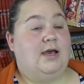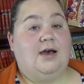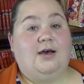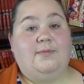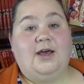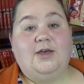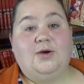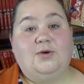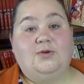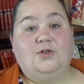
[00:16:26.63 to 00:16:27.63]
I
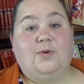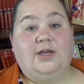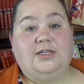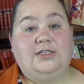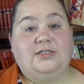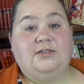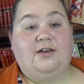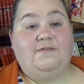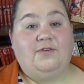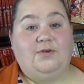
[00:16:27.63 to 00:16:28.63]
own quite
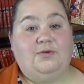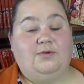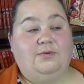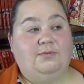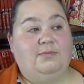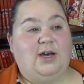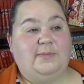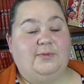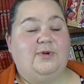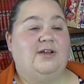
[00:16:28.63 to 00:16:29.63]
a few
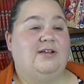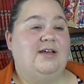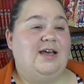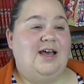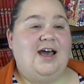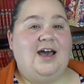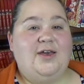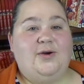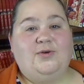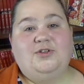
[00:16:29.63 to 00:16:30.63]
well,
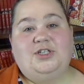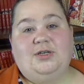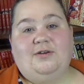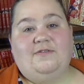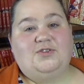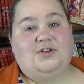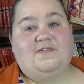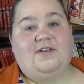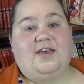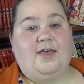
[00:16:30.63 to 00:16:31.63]
I own 2 of sort
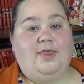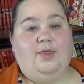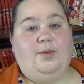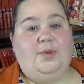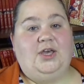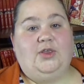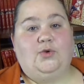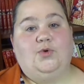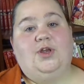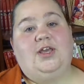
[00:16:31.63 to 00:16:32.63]
of like the big
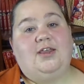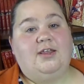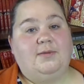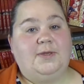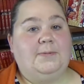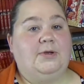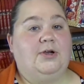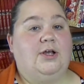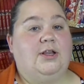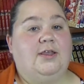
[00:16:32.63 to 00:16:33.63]
3 that people are
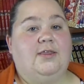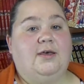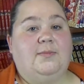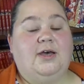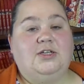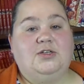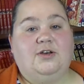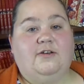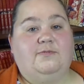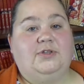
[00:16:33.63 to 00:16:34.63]
calling them. I
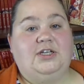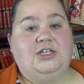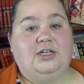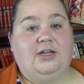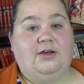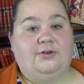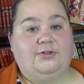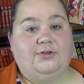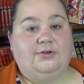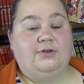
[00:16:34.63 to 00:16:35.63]
do have Bleach and
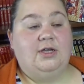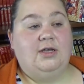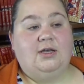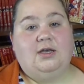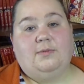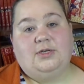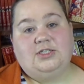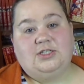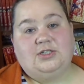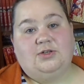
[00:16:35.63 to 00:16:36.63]
Naruto, and my
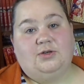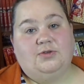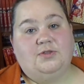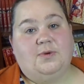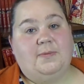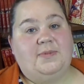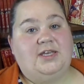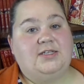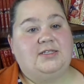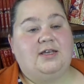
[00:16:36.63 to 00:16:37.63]
sister owns One
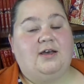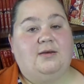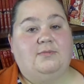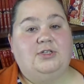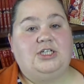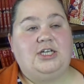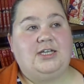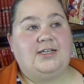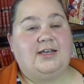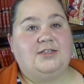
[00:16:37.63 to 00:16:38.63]
Piece.
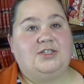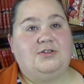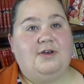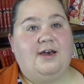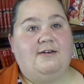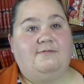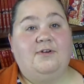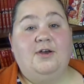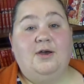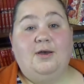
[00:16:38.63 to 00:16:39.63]
She tends to
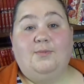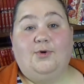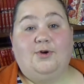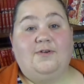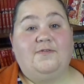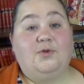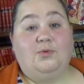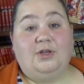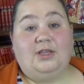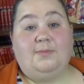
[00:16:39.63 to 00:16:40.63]
have more of the
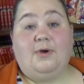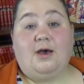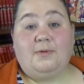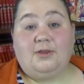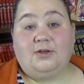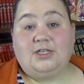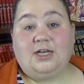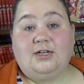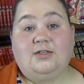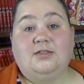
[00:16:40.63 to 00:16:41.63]
really popular
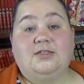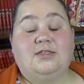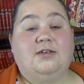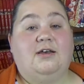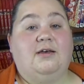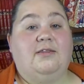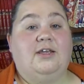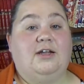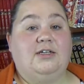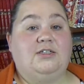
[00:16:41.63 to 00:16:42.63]
titles
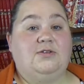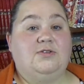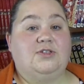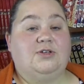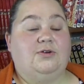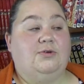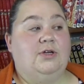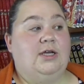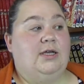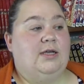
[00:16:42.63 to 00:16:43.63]
than I do, so
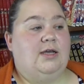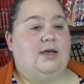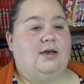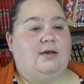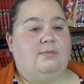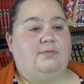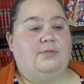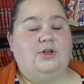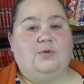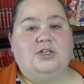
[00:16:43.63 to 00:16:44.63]

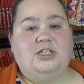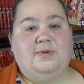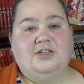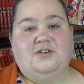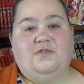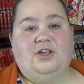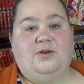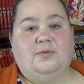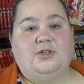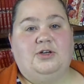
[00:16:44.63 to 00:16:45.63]
you know, when she makes her
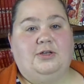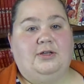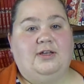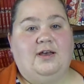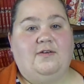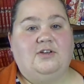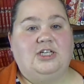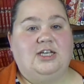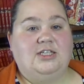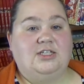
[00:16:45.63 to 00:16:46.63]
video, I'm sure you'll have a
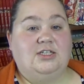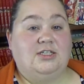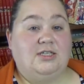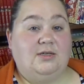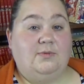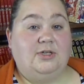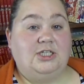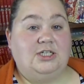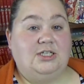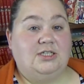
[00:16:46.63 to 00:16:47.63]
chance to see what
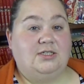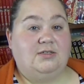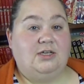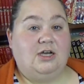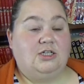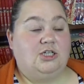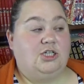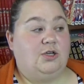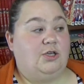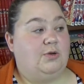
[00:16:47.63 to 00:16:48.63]
she's got to
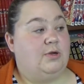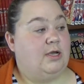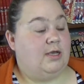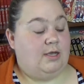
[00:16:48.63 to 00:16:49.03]
show you.